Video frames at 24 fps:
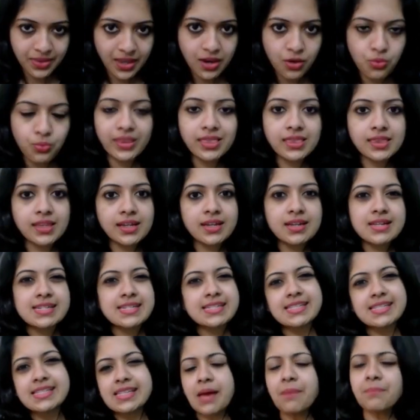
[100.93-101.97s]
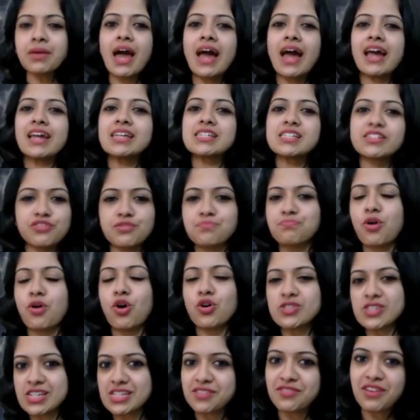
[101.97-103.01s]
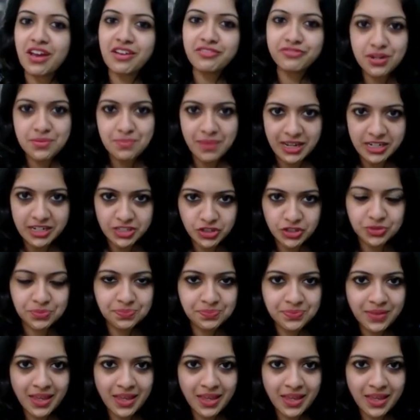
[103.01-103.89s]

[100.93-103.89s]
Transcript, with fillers: with some kind of a positive affirmation.